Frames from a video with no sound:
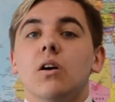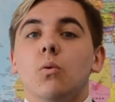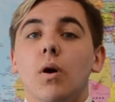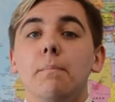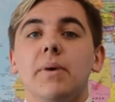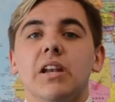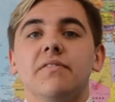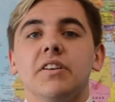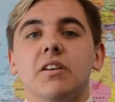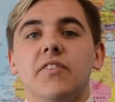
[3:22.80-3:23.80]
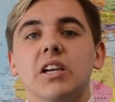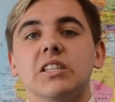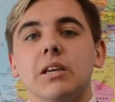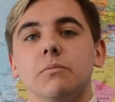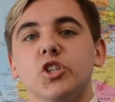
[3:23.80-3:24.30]
One benefit of
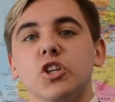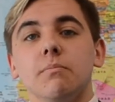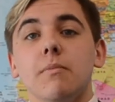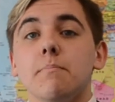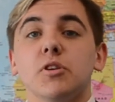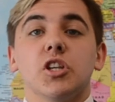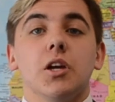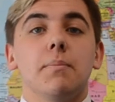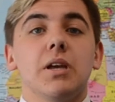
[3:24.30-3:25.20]
ICM student membership